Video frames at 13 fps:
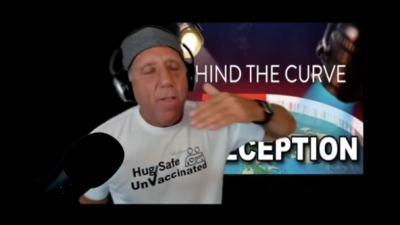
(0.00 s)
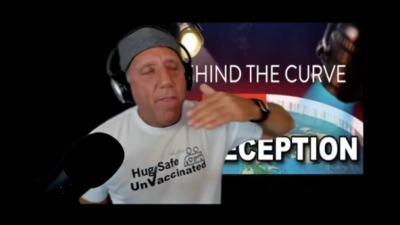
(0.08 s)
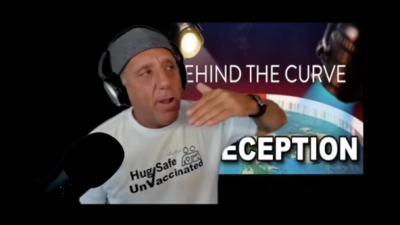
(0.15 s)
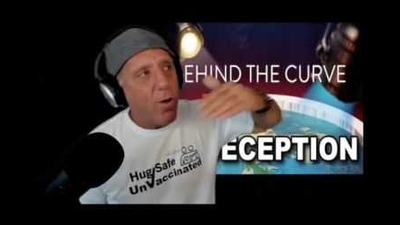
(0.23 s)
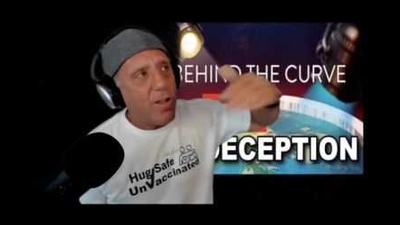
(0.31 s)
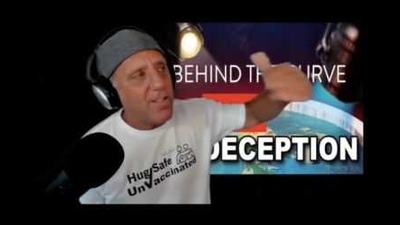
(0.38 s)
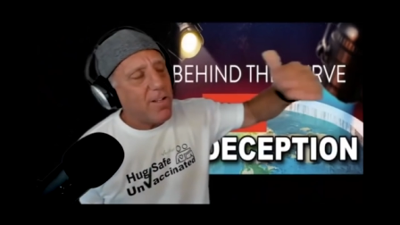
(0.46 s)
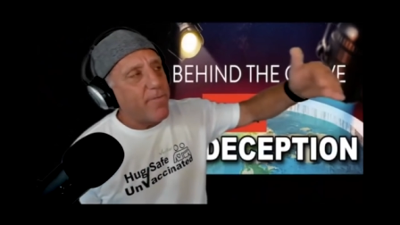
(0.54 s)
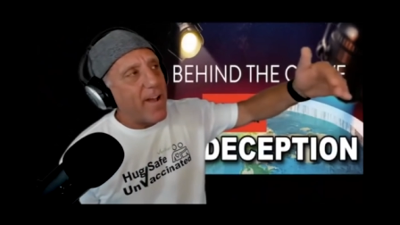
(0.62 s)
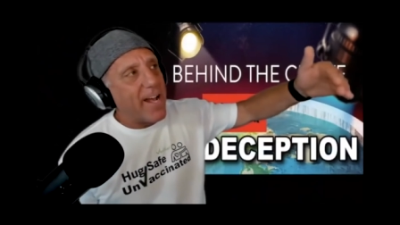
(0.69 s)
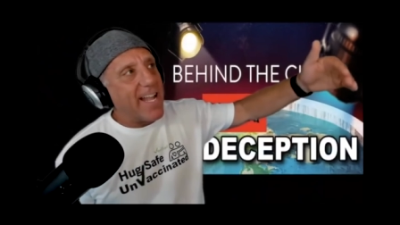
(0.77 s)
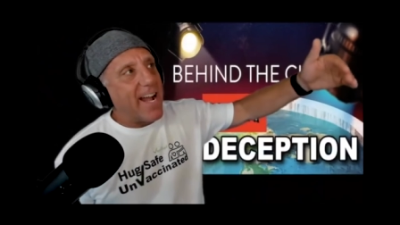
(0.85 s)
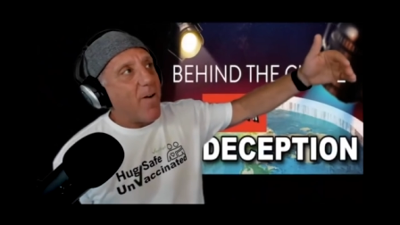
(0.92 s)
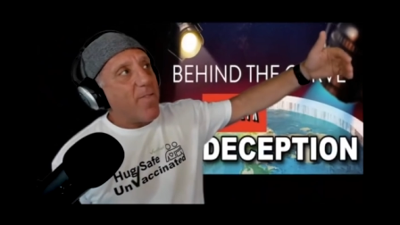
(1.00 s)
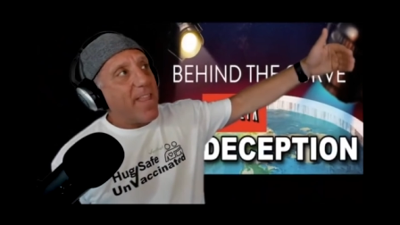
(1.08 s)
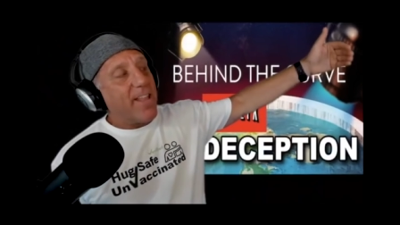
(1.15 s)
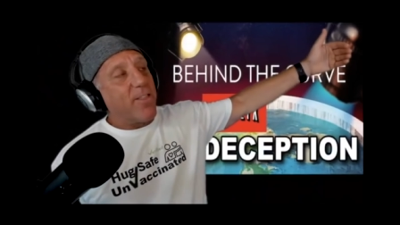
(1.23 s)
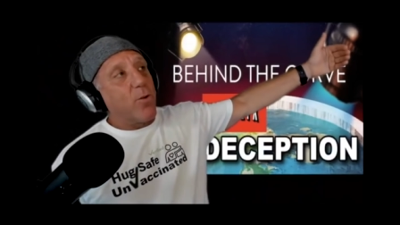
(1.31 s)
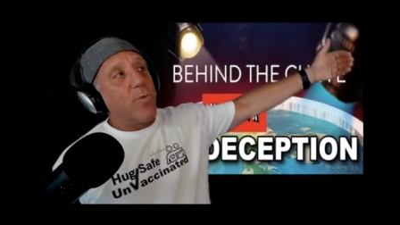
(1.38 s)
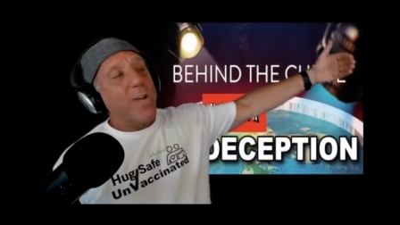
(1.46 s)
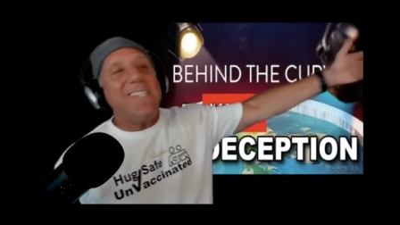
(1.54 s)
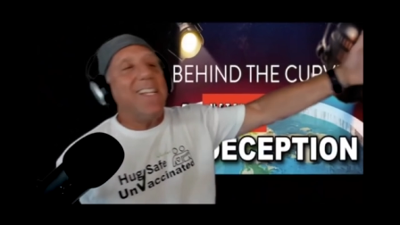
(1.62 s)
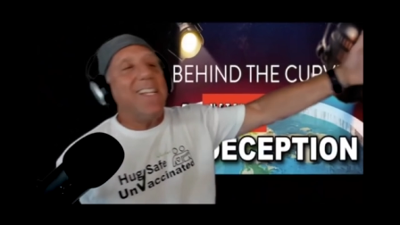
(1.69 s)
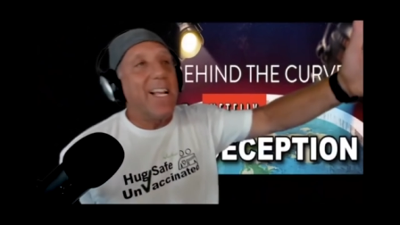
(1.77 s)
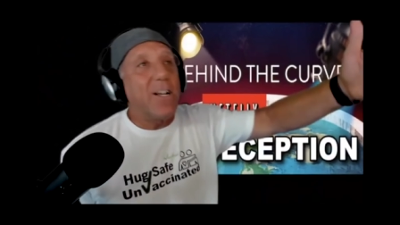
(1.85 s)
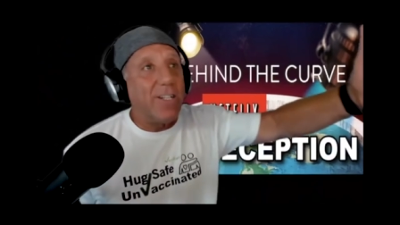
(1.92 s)
They also found out that the
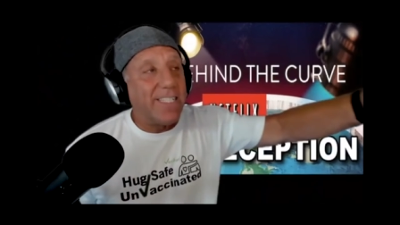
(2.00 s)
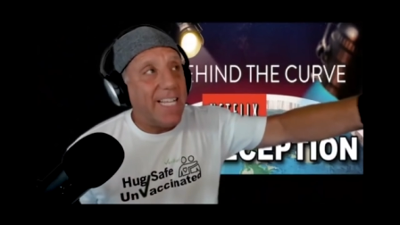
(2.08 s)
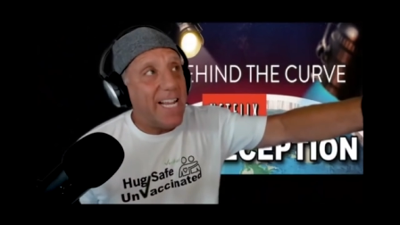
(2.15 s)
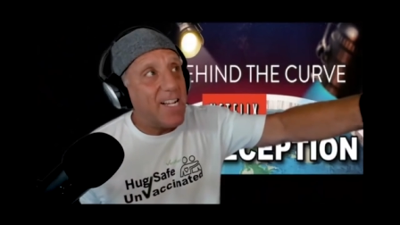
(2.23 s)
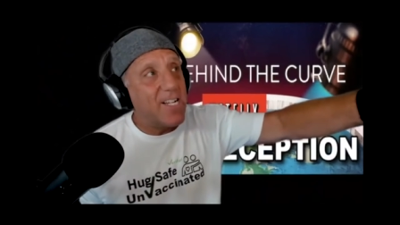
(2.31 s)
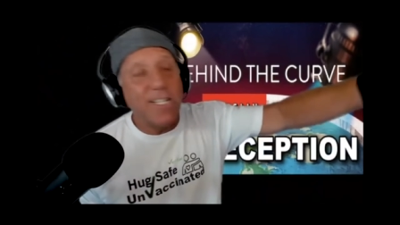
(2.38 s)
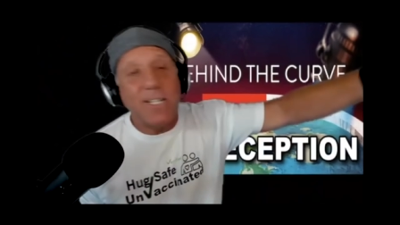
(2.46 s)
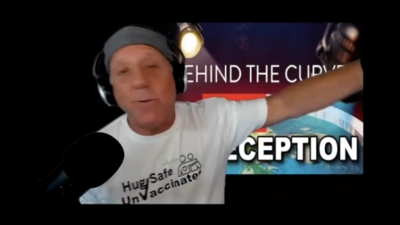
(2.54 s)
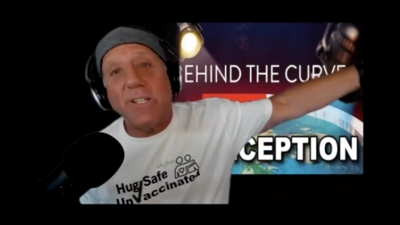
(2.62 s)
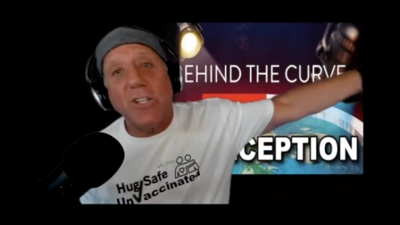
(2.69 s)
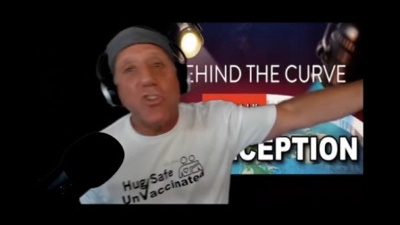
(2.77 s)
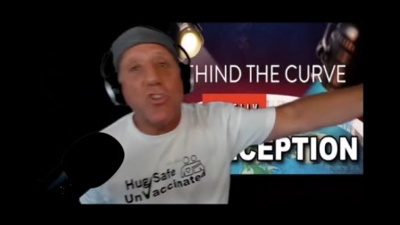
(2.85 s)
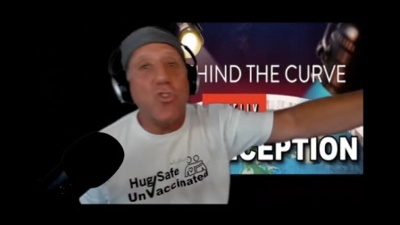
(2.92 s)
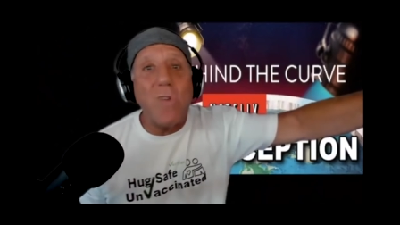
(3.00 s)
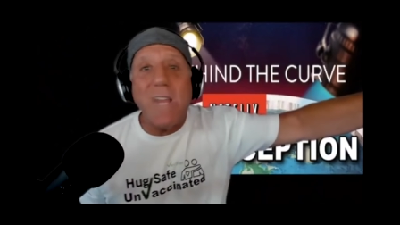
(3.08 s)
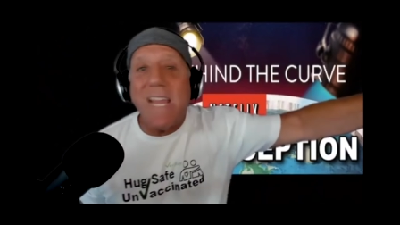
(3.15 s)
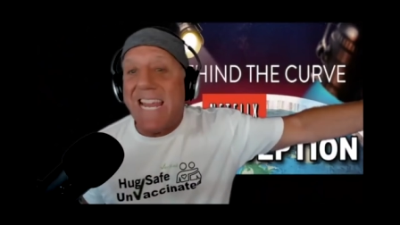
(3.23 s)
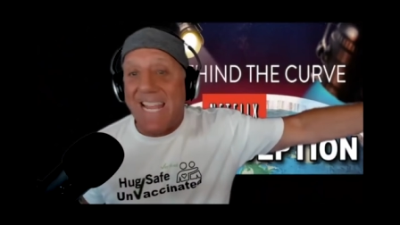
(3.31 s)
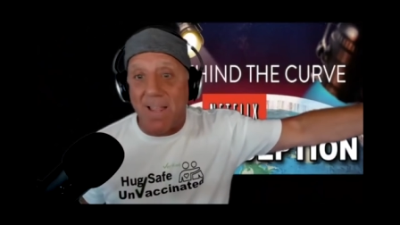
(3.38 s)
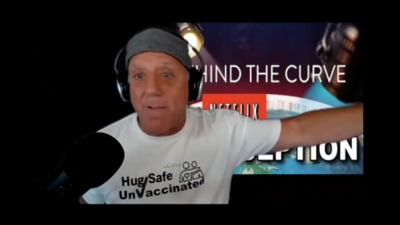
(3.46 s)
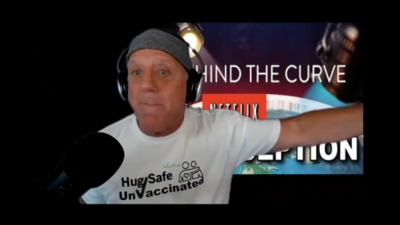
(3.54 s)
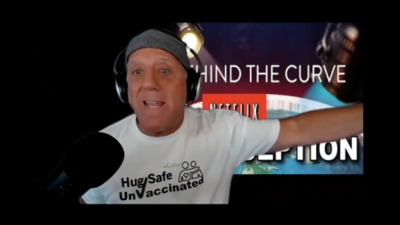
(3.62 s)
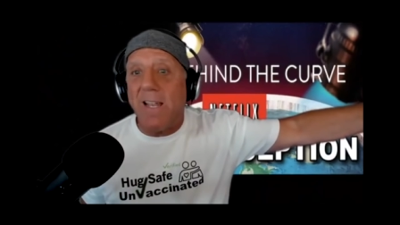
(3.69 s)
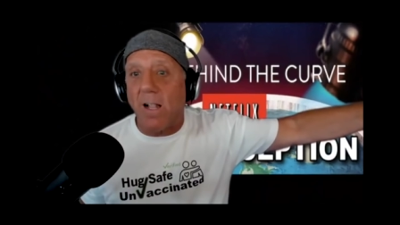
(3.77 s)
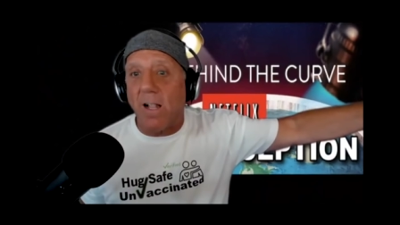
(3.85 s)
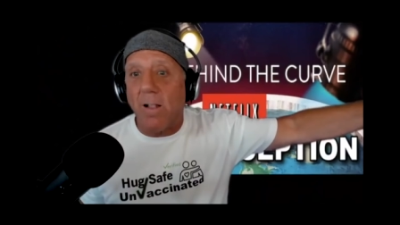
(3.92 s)
reason they couldn't see it because there was a tree in the
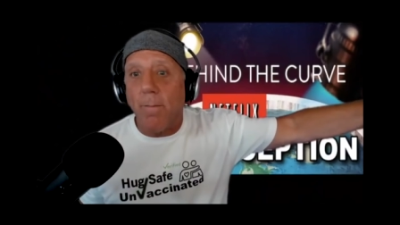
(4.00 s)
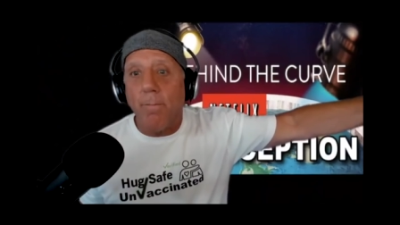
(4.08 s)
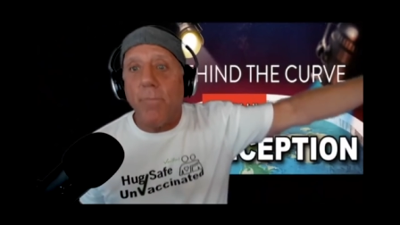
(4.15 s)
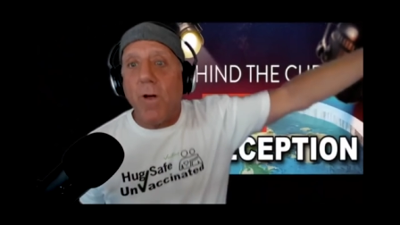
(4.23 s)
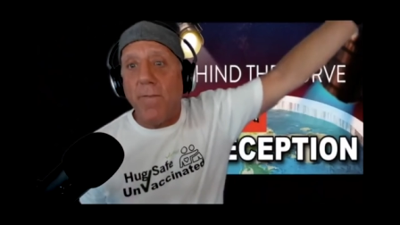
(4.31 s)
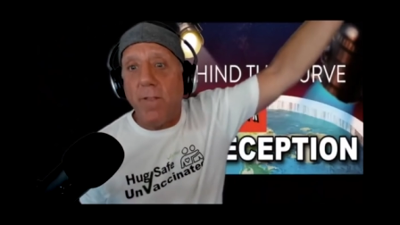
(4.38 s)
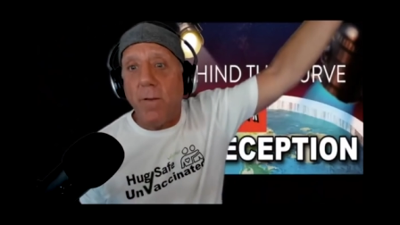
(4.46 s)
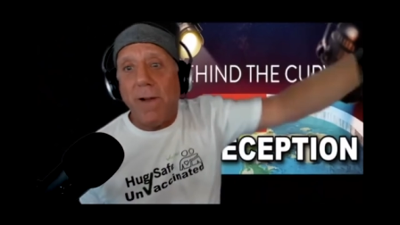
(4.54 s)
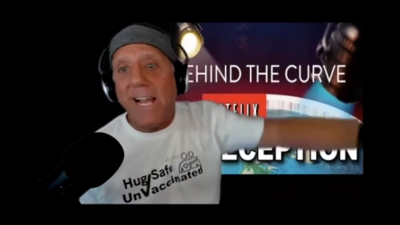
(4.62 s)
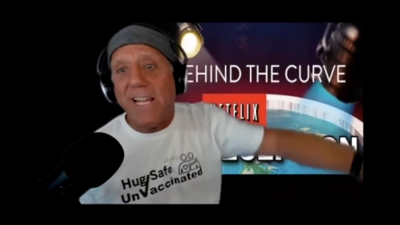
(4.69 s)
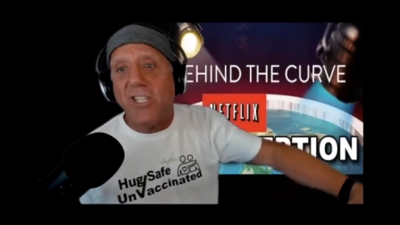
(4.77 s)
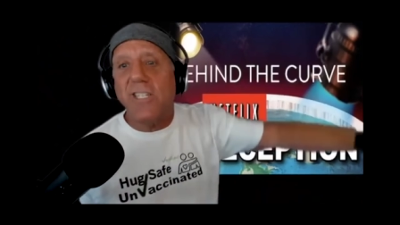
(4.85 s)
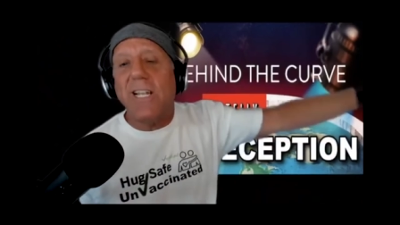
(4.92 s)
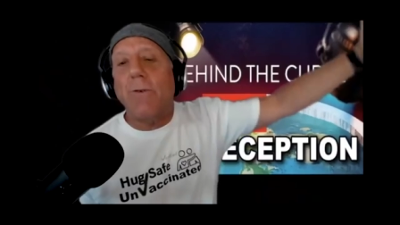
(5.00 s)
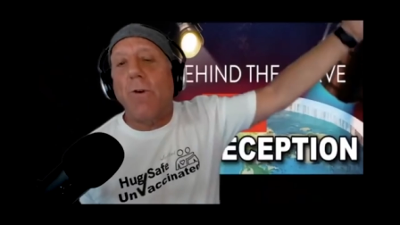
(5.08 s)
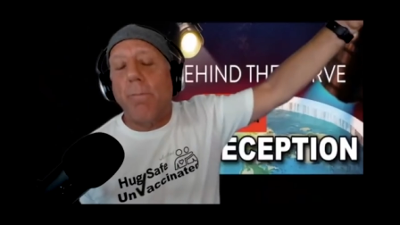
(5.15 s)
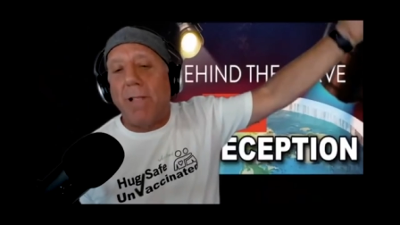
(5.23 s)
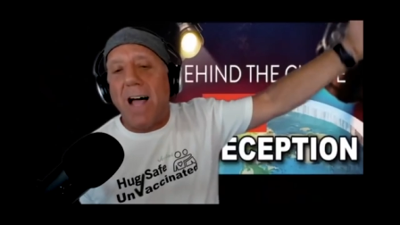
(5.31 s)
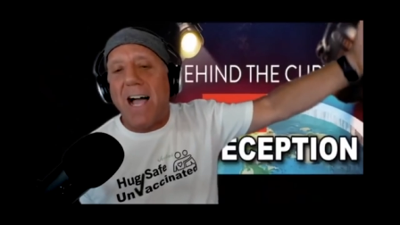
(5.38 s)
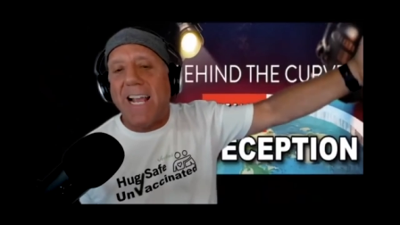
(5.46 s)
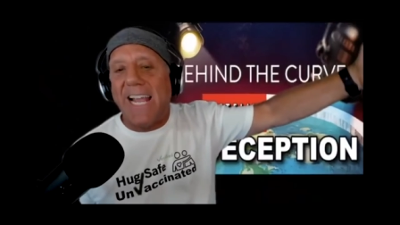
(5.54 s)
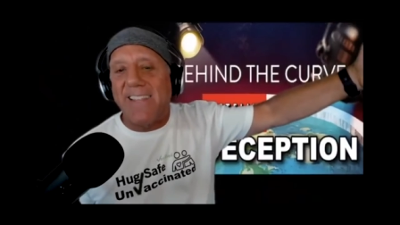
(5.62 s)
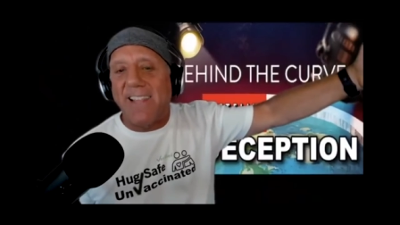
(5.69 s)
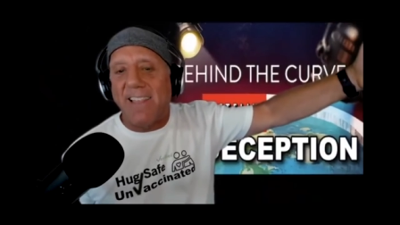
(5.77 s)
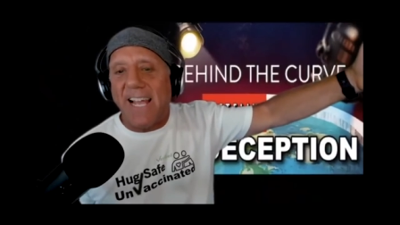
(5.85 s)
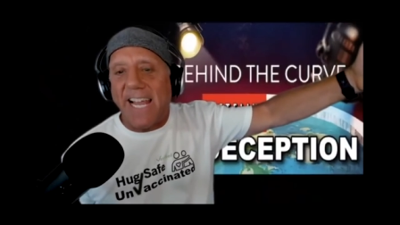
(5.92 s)
middle of the branches that were
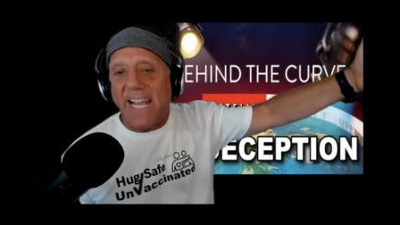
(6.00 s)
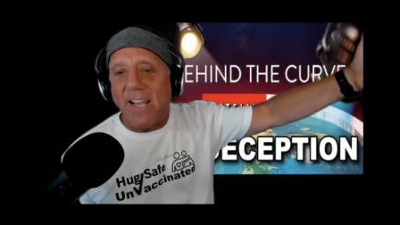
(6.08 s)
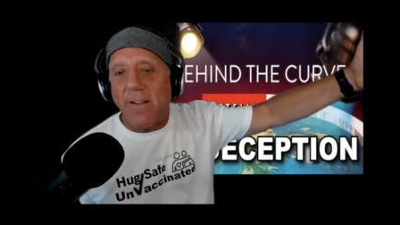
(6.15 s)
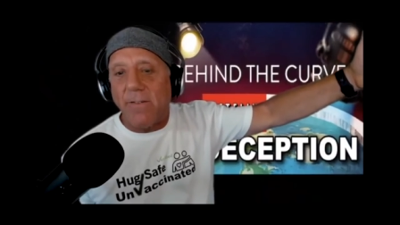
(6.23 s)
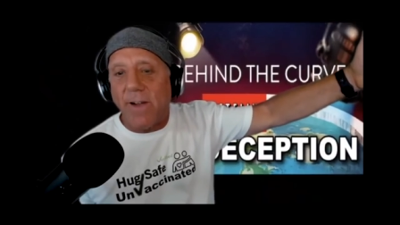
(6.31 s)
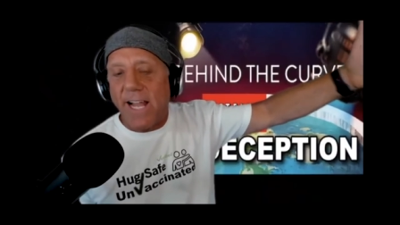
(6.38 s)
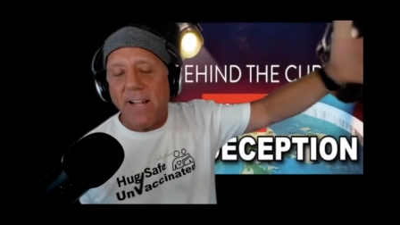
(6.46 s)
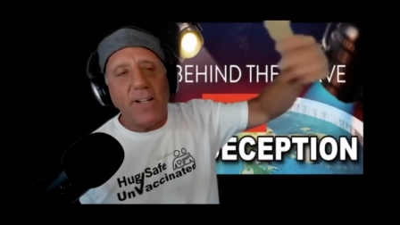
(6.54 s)
blocking the light, right?